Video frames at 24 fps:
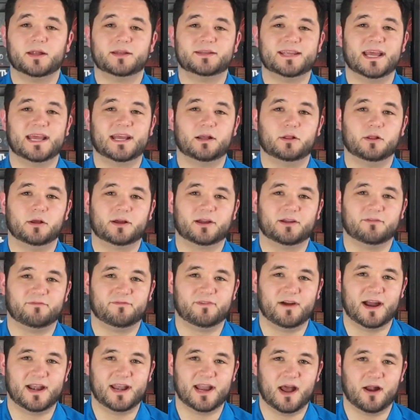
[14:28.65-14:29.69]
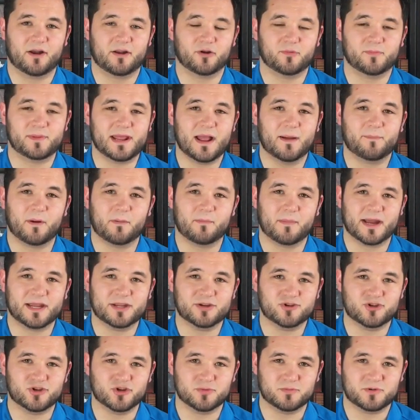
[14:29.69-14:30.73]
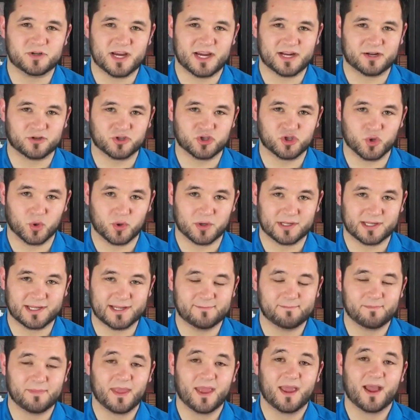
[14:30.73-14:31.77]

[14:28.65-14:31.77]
Take a look and find out. It'll be up on my YouTube channel shortly.